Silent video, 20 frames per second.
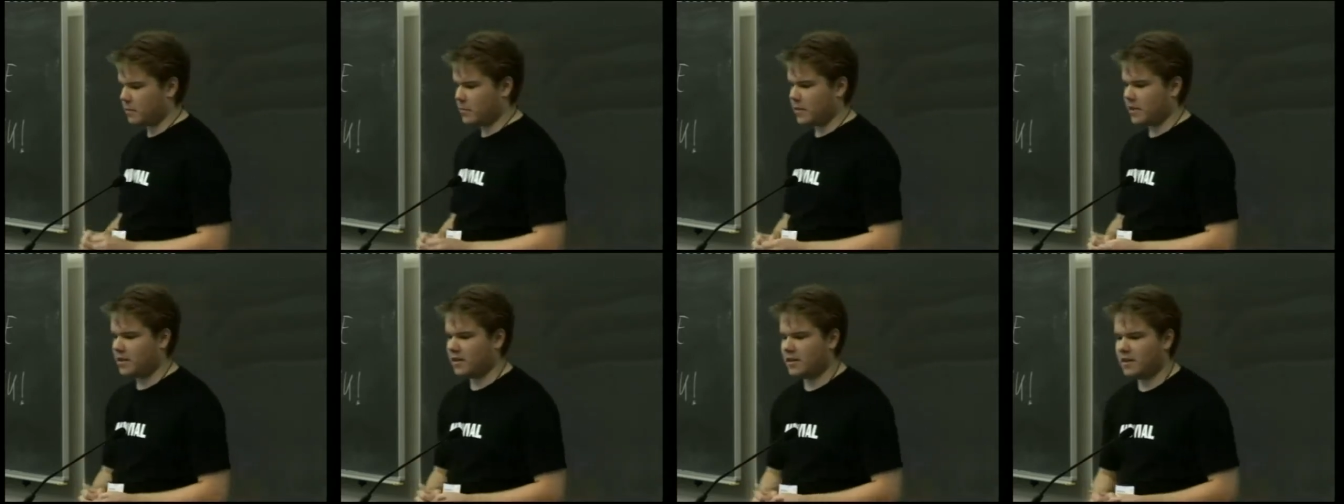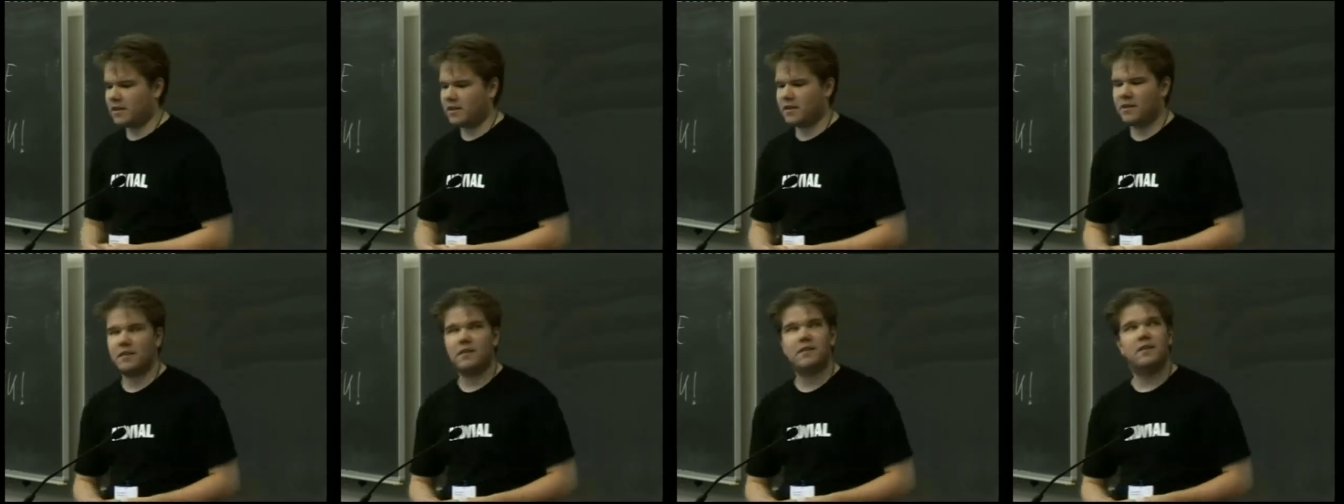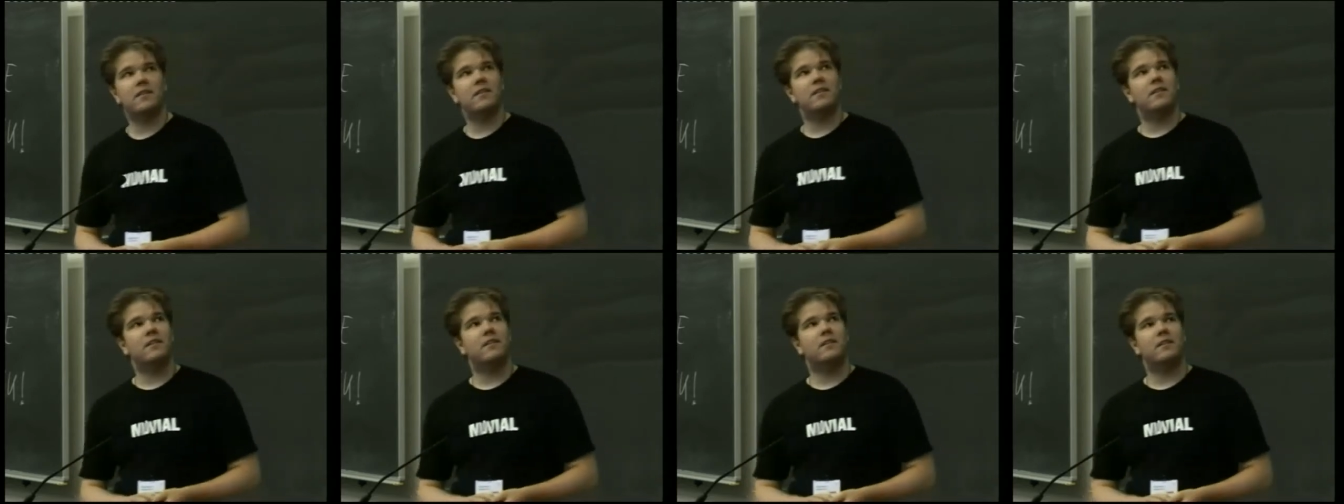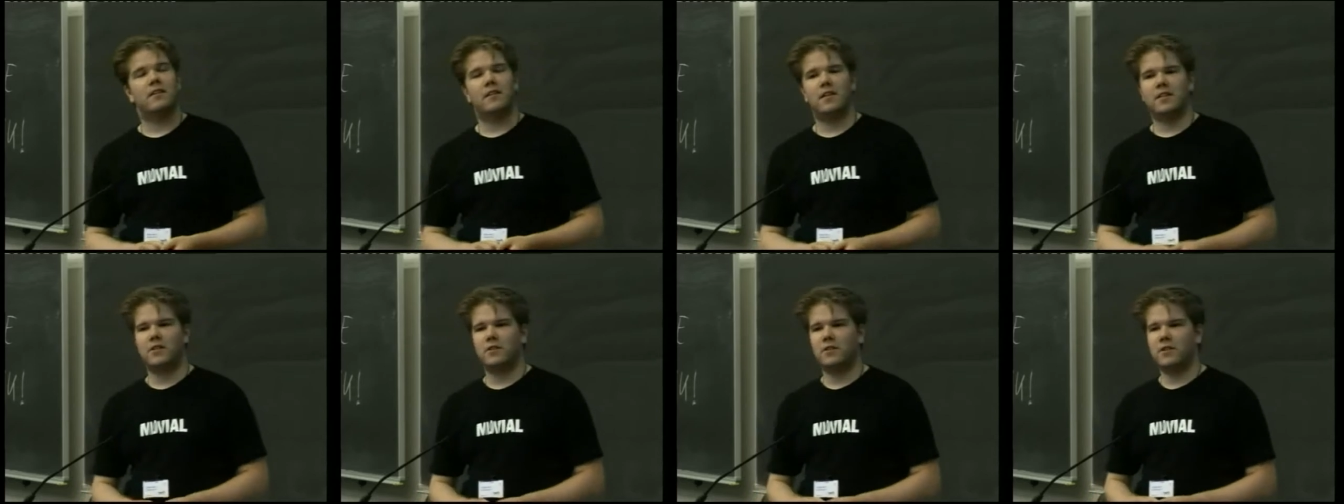But
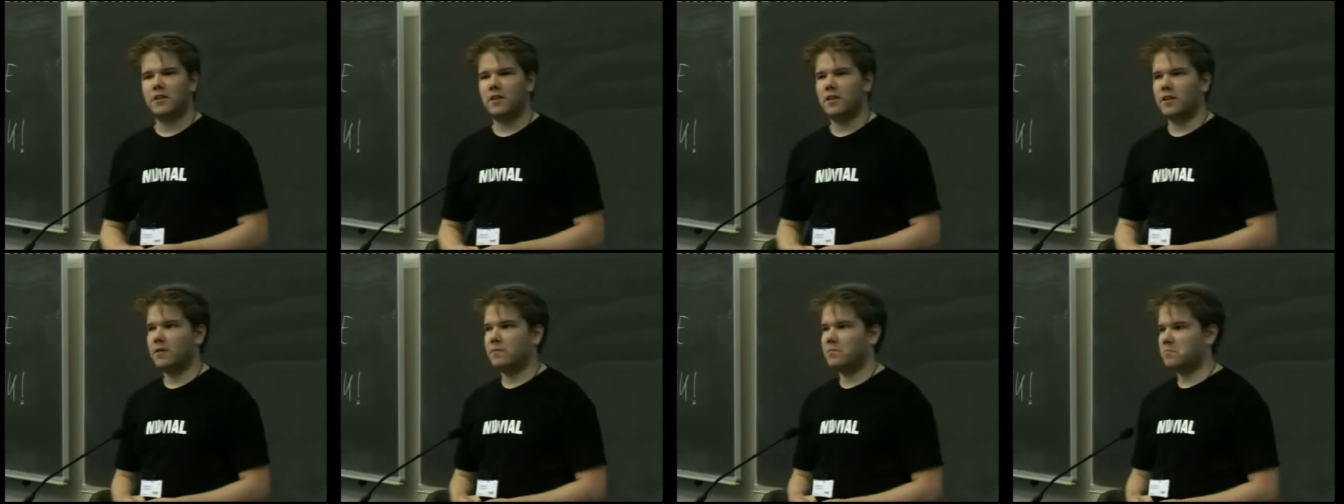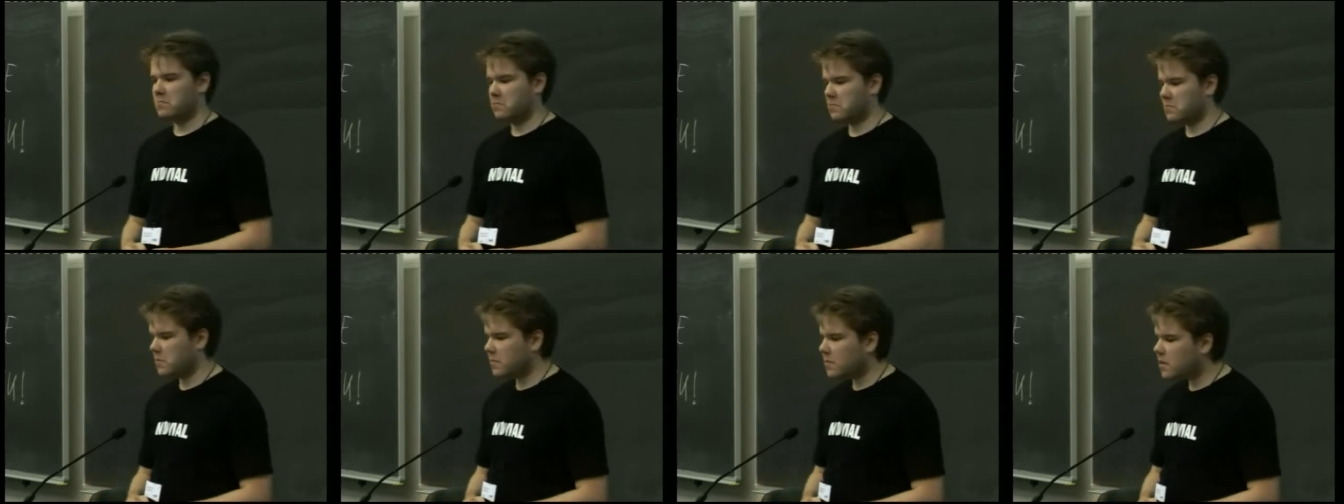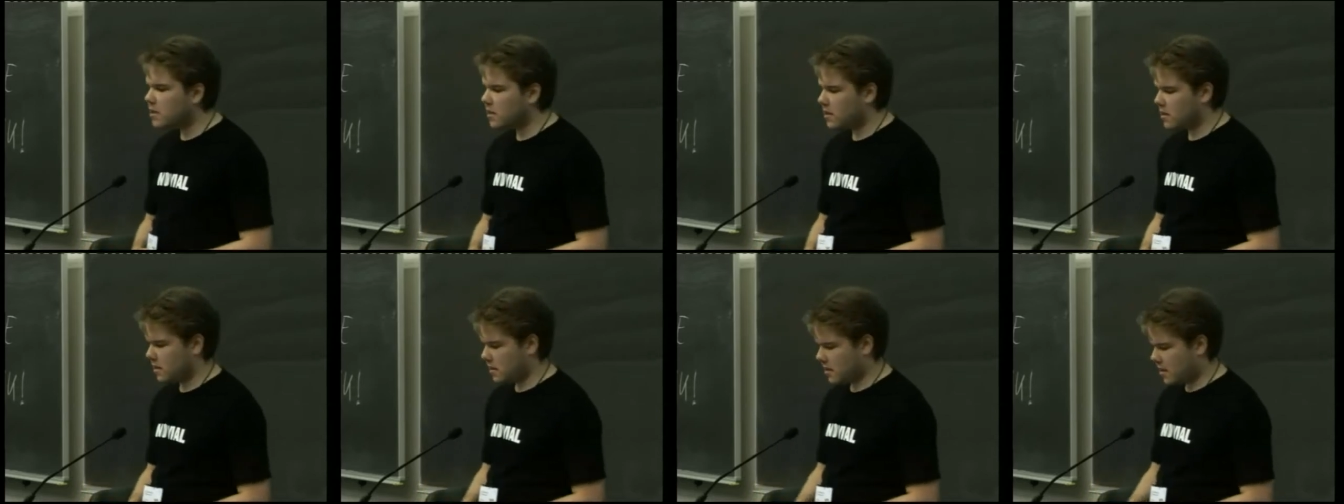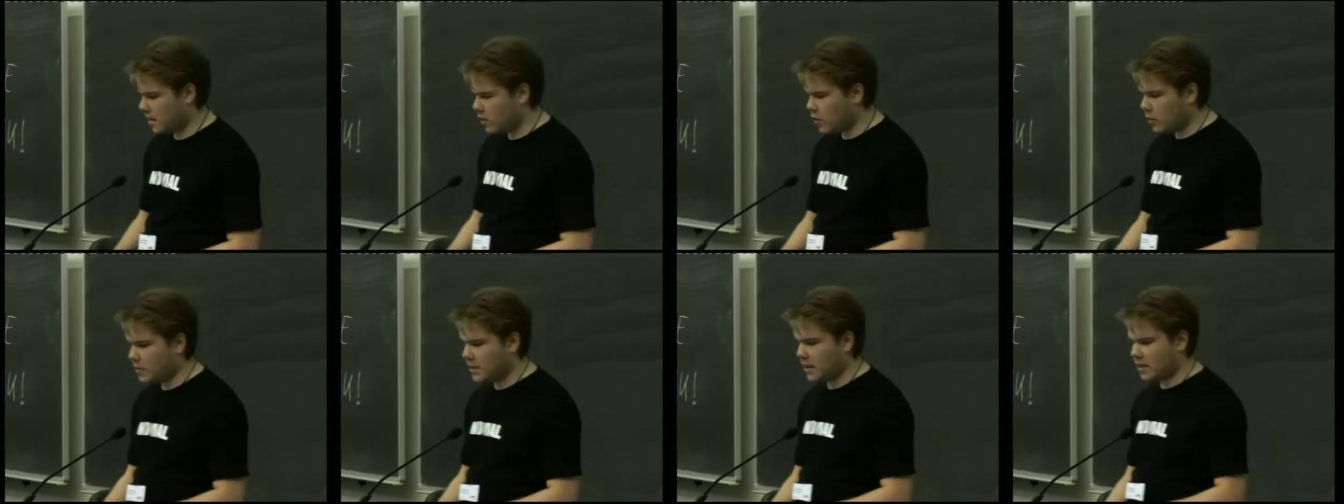I should, I
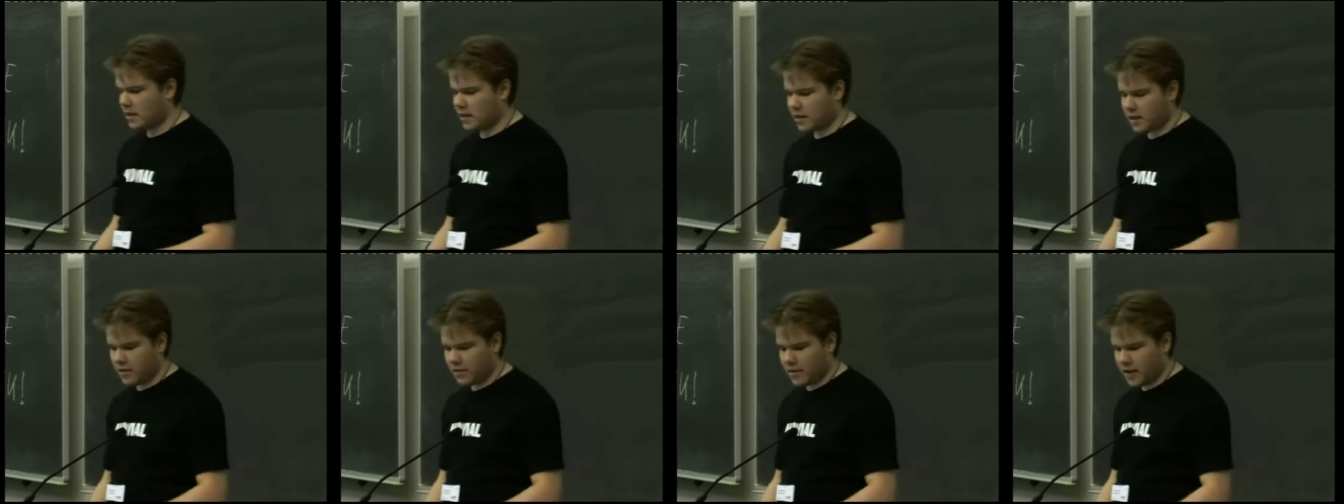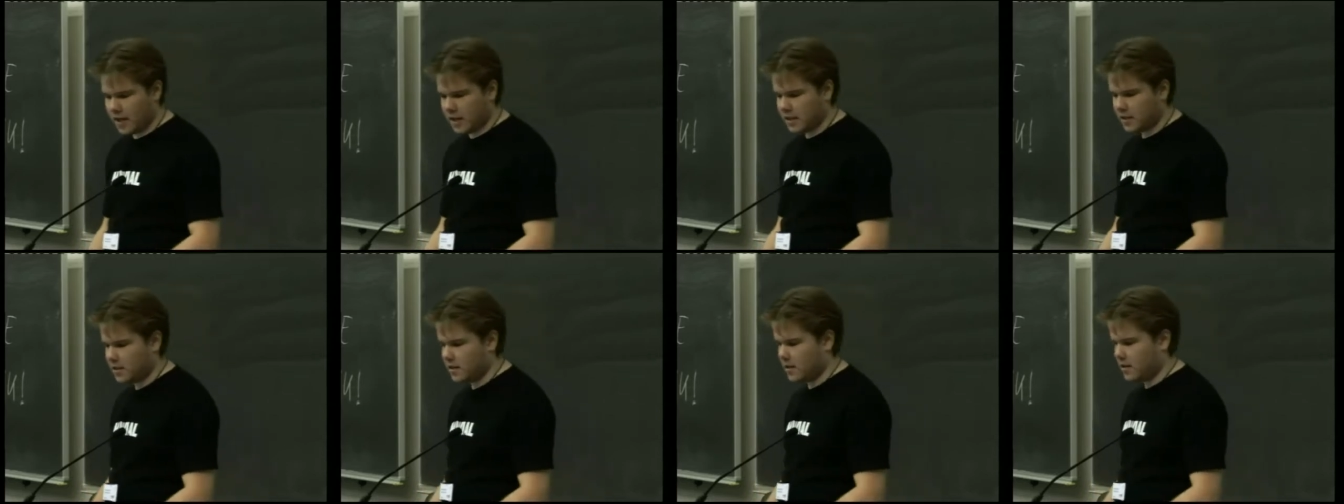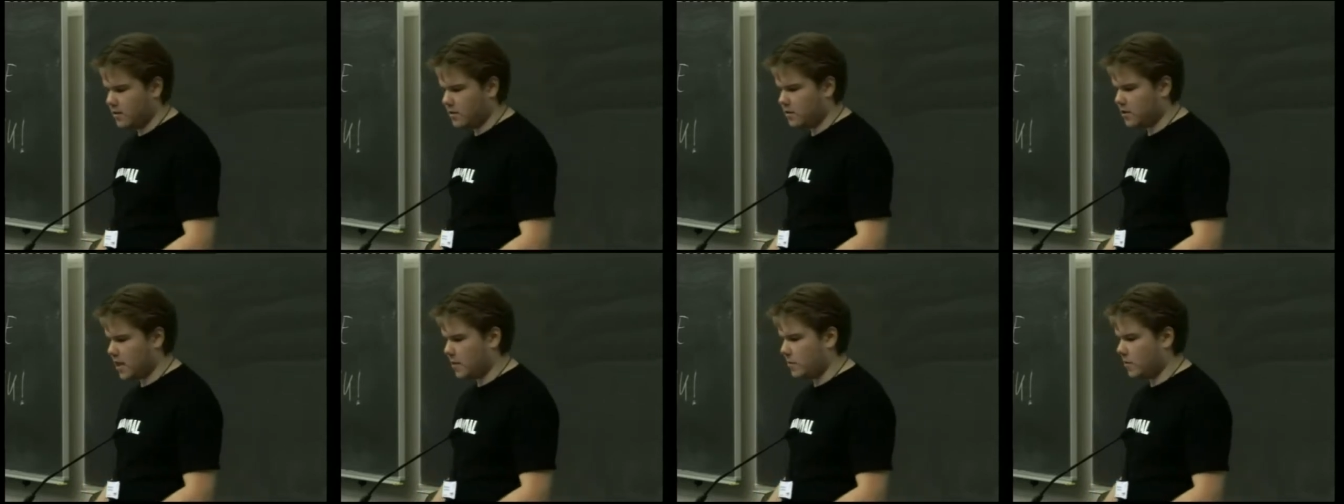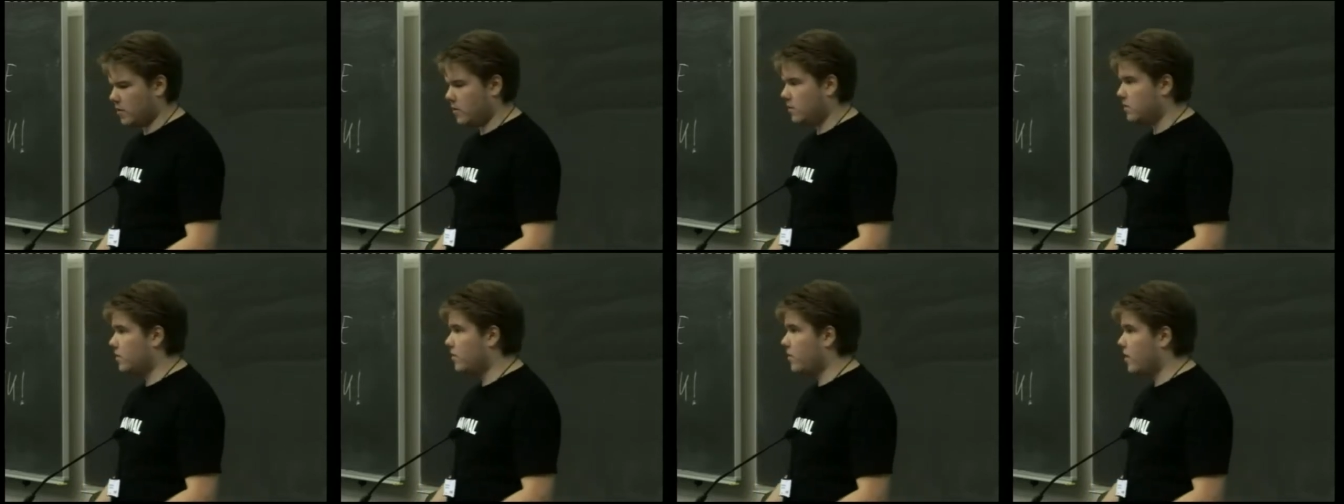hope that I can release a new stable
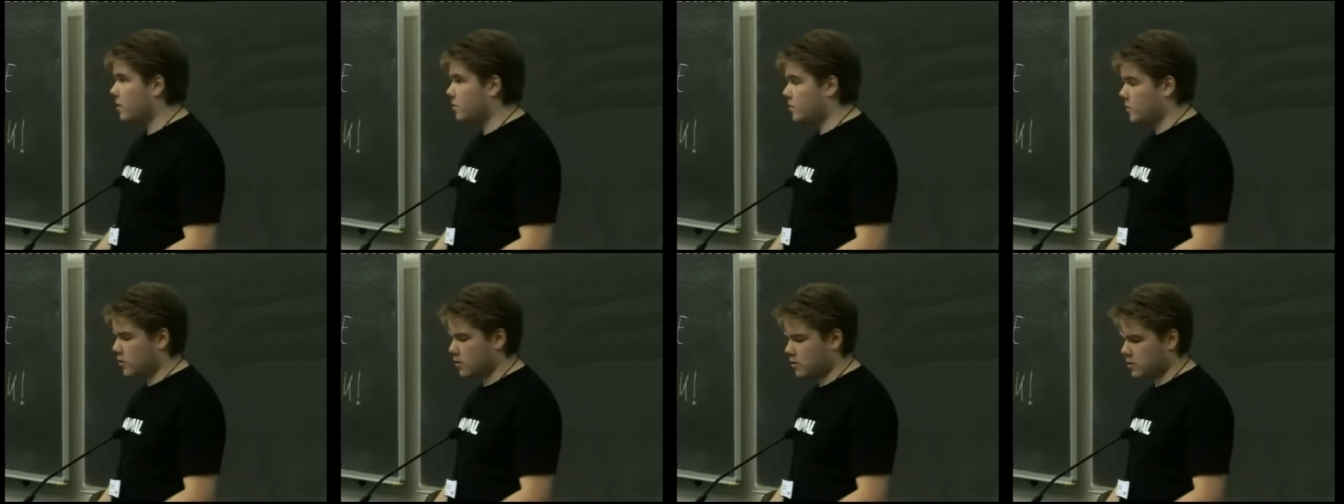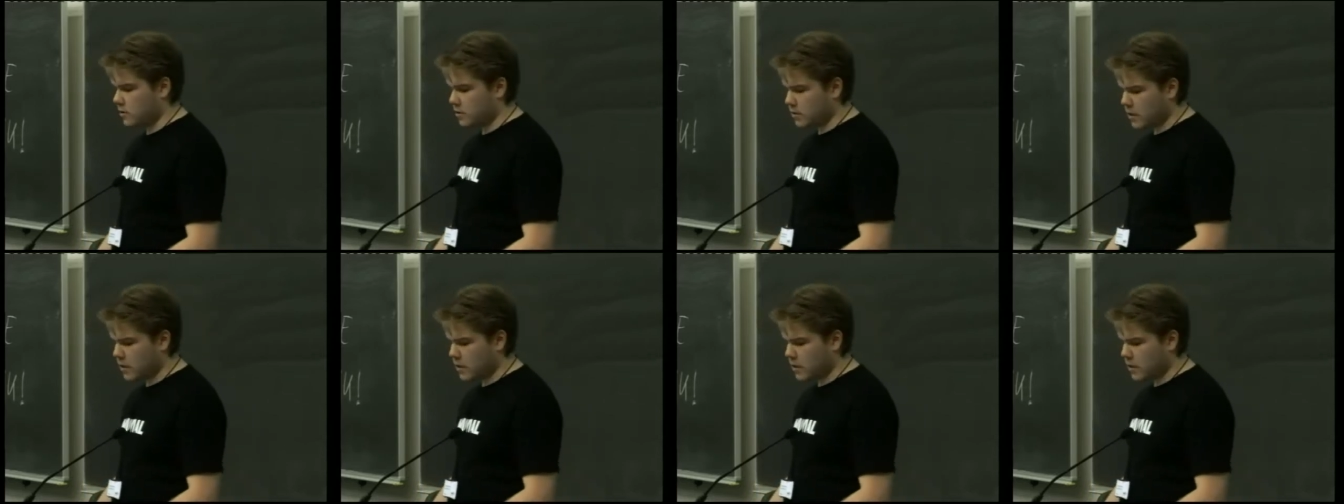Scratchbox